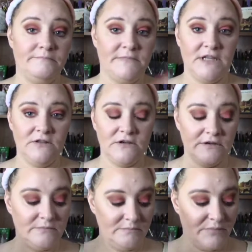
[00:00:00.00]

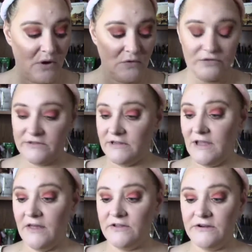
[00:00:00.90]
either both
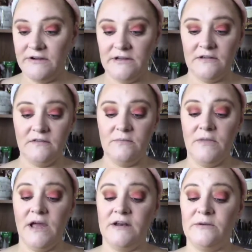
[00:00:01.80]
together. It doesn't
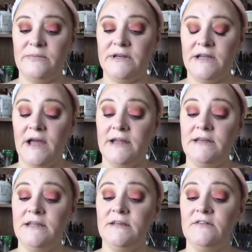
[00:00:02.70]
matter, but it kind
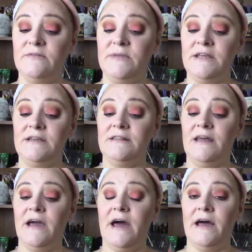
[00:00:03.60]
of gives me
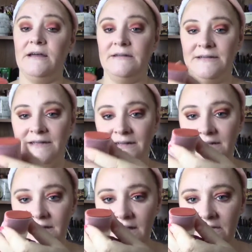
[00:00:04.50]
that
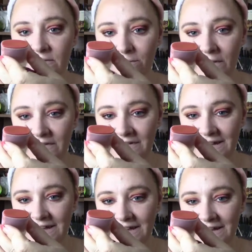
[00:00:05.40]
nice
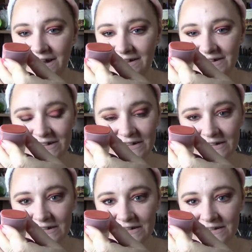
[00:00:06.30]
rusticy
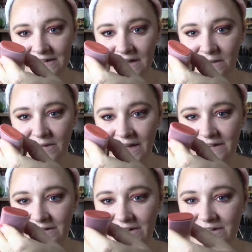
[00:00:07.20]
color that I'm
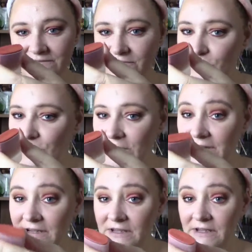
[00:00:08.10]
kind of looking for,